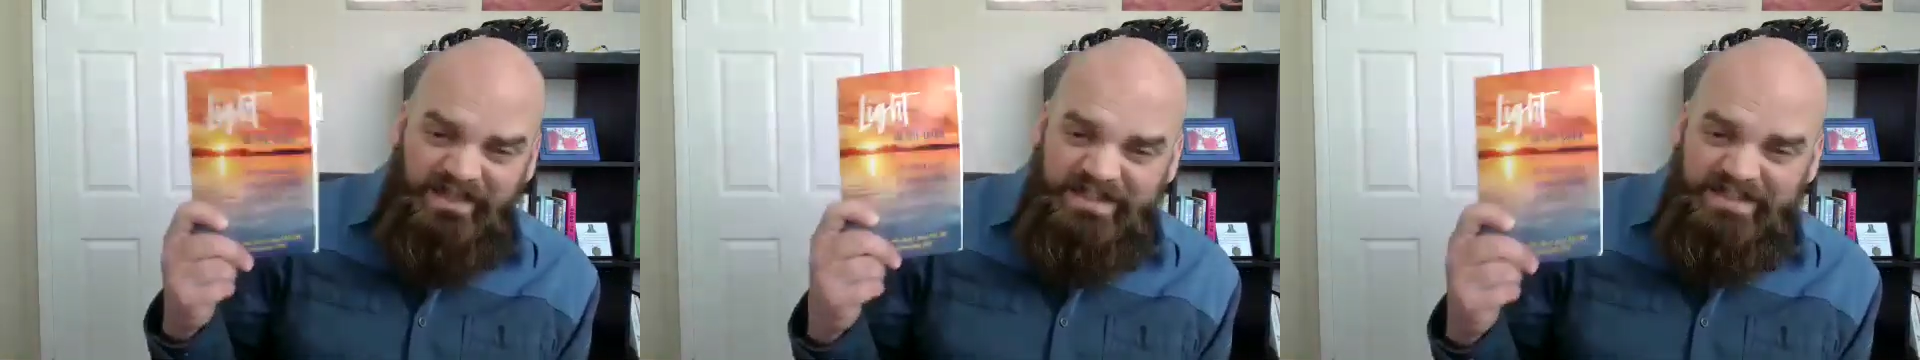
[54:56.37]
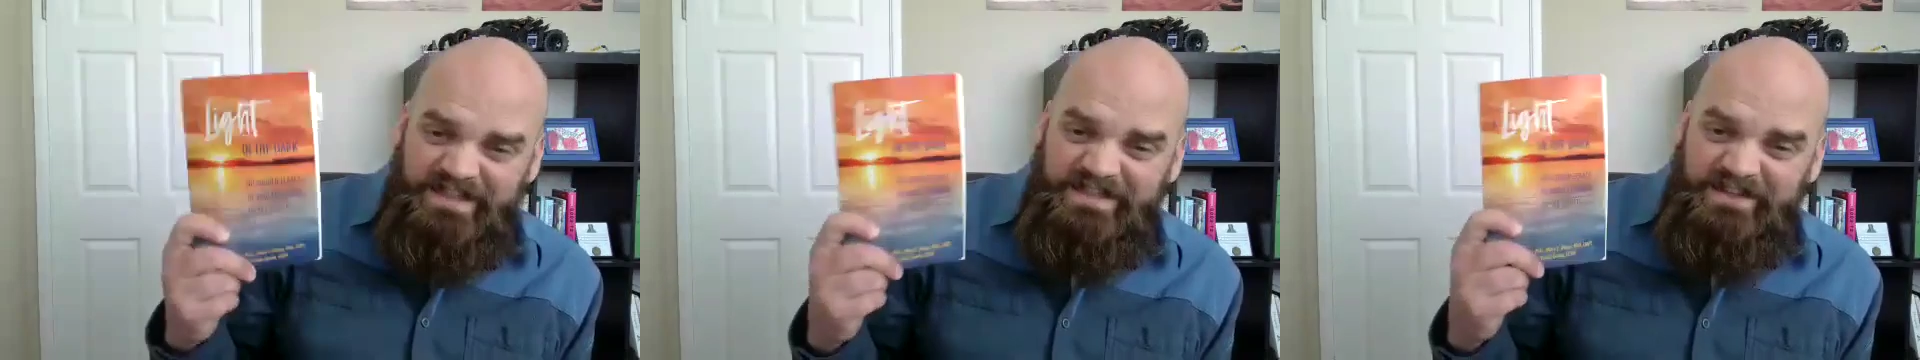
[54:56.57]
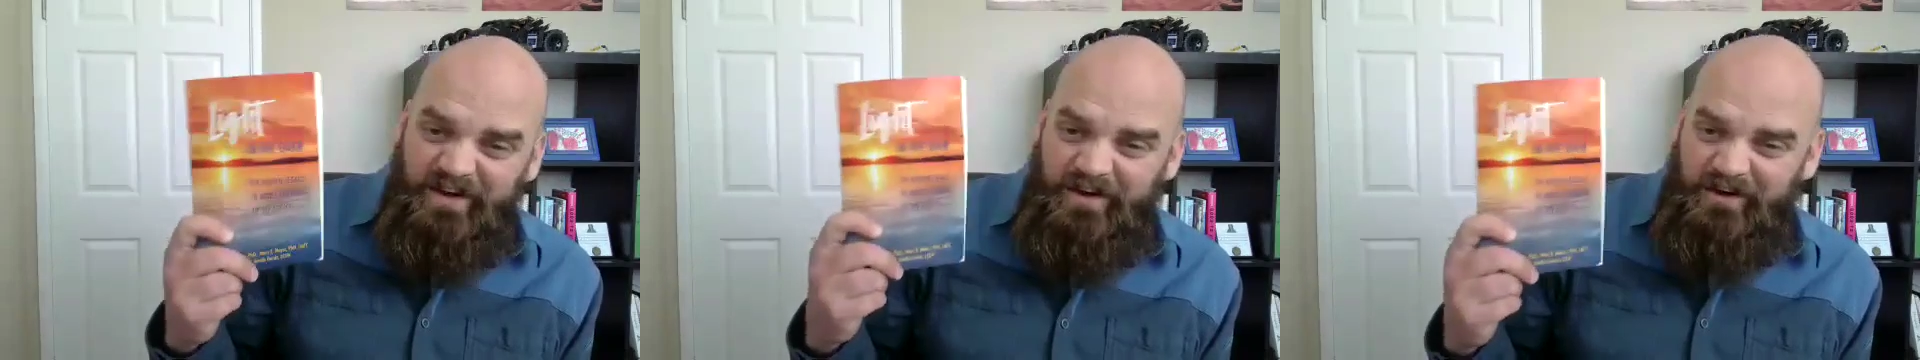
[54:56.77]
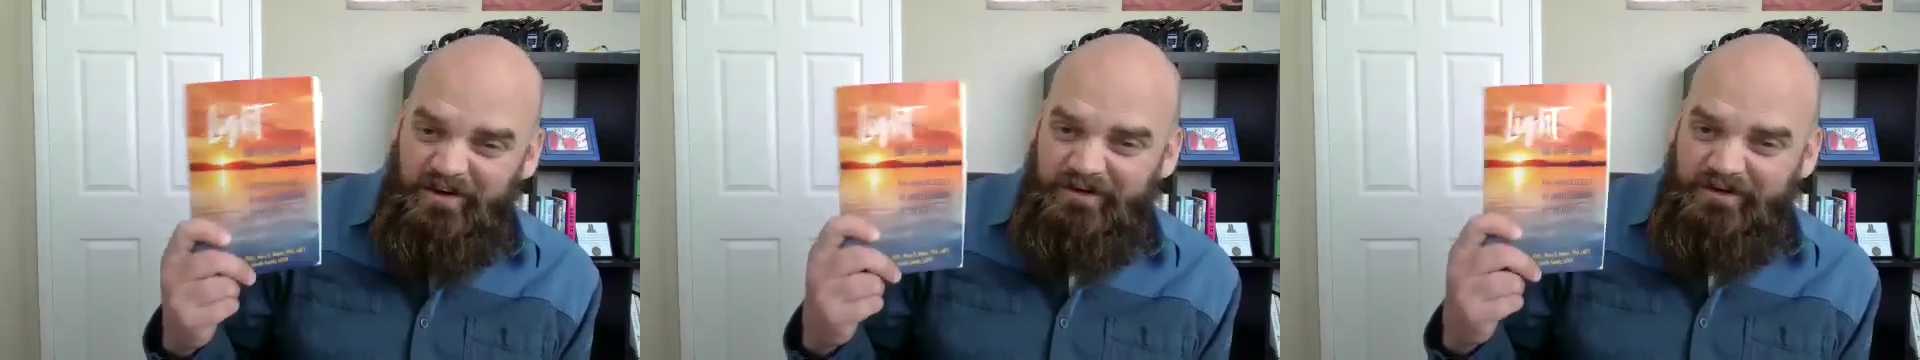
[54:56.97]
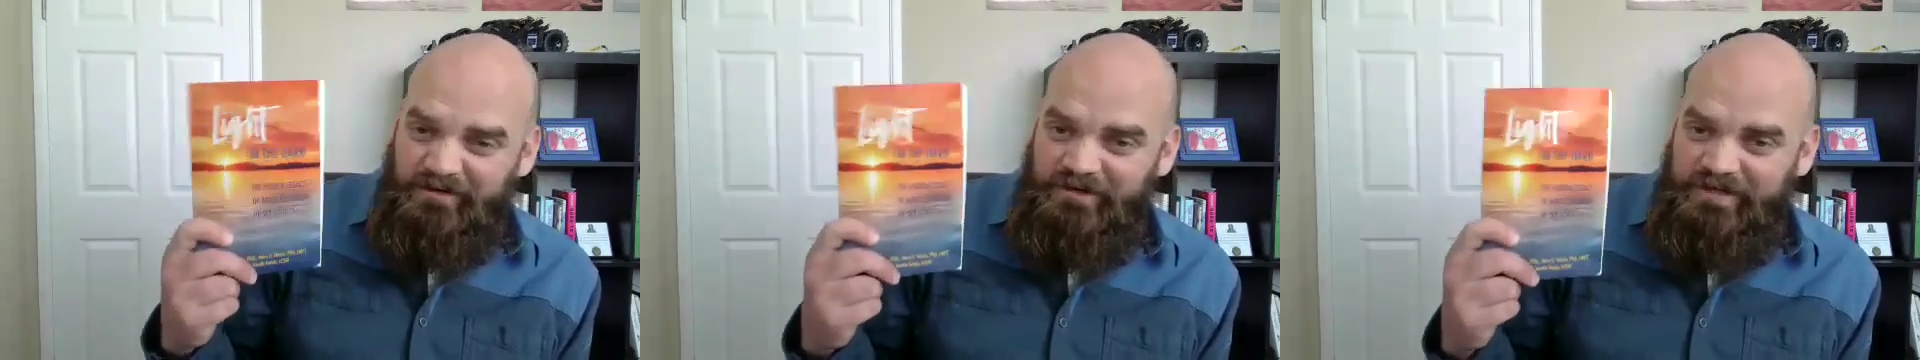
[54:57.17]
This is a
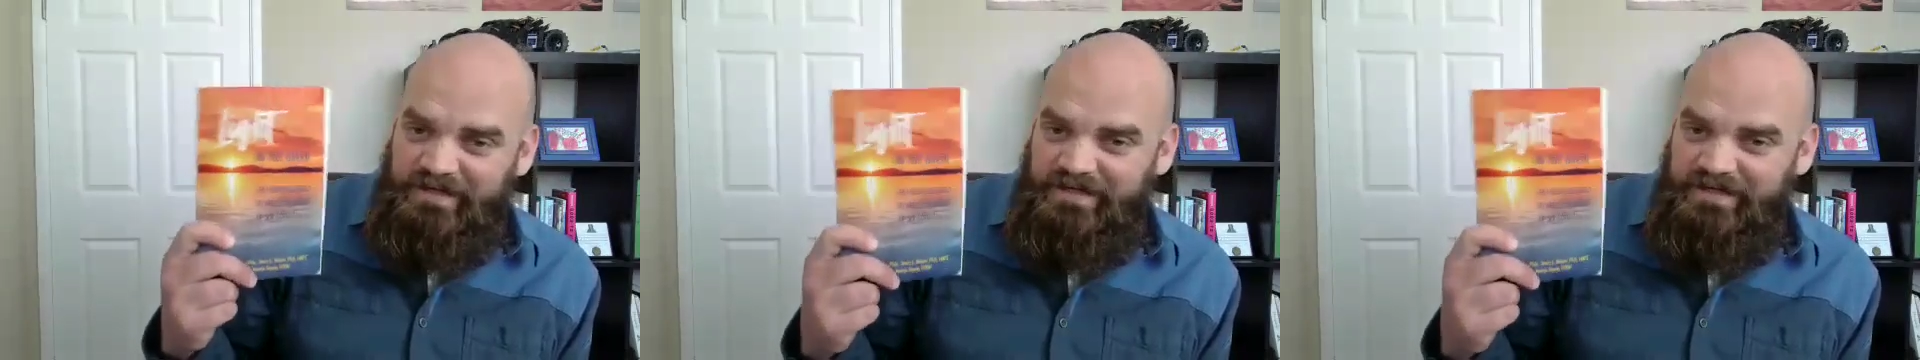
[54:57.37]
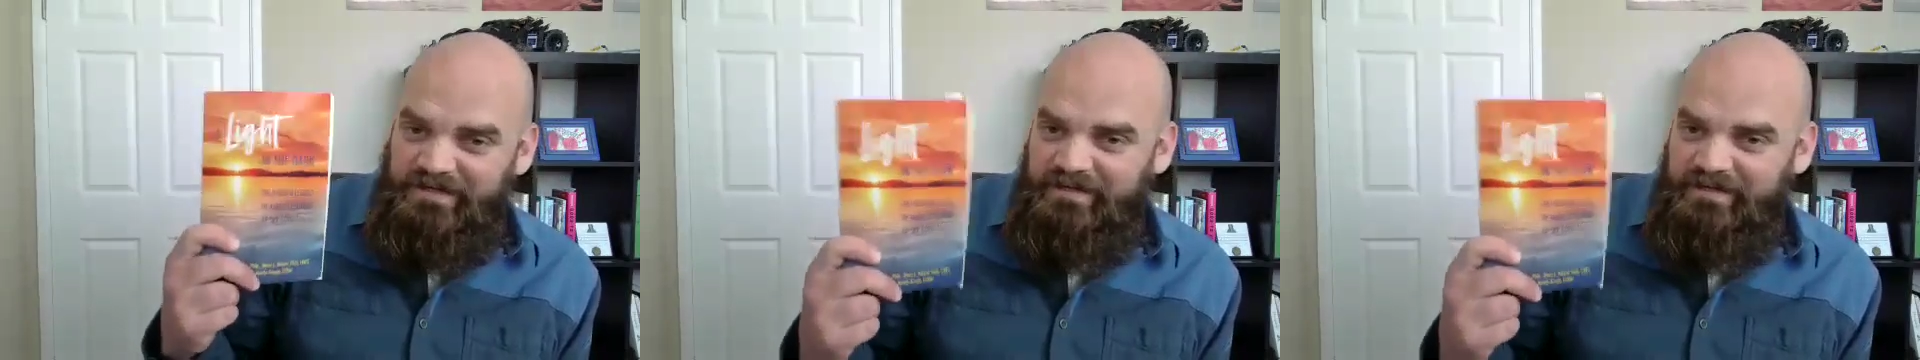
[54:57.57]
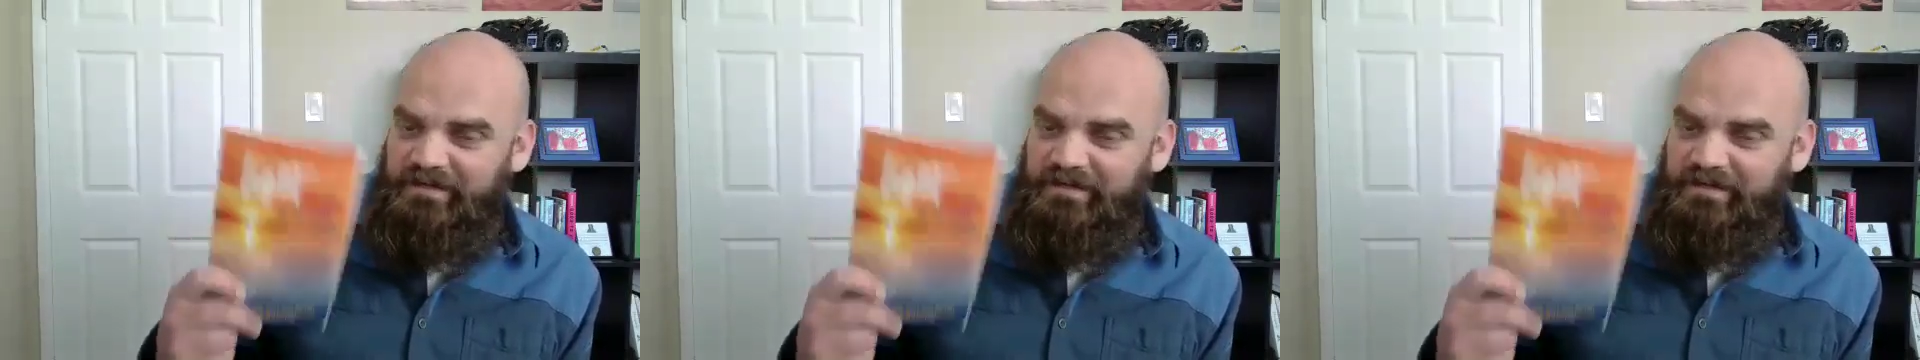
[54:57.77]
hard look.